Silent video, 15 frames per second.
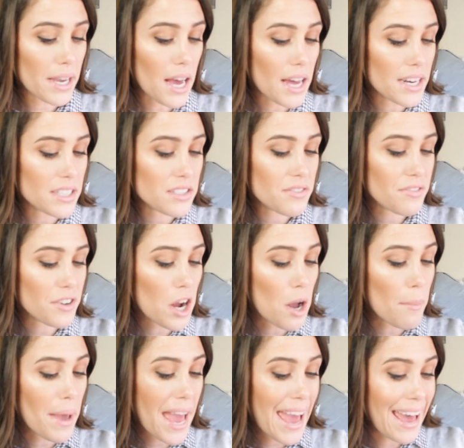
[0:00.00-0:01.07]
I got is
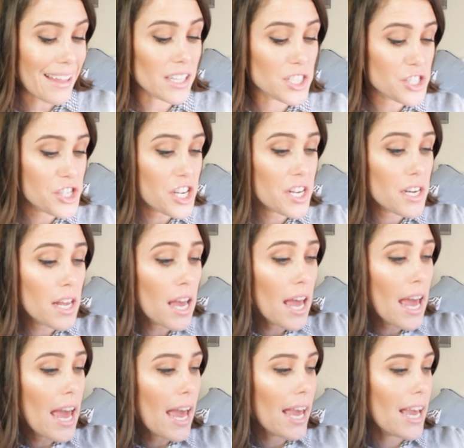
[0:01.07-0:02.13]
from Halogen,
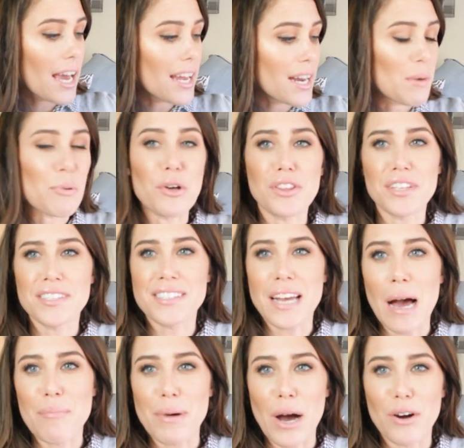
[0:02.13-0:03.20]
and I pulled this
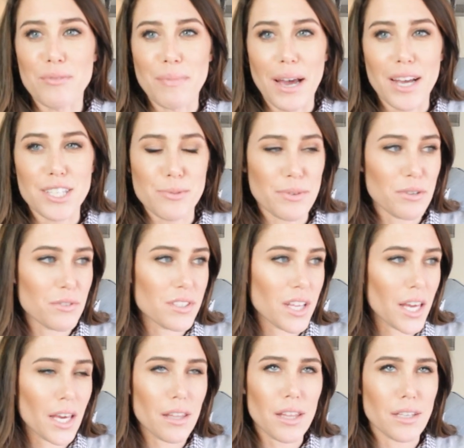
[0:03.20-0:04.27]
top out and my husband was
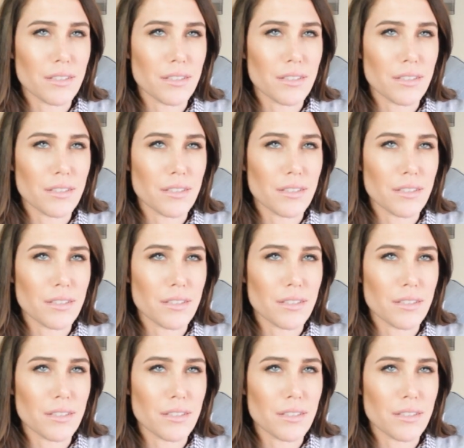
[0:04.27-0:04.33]
like,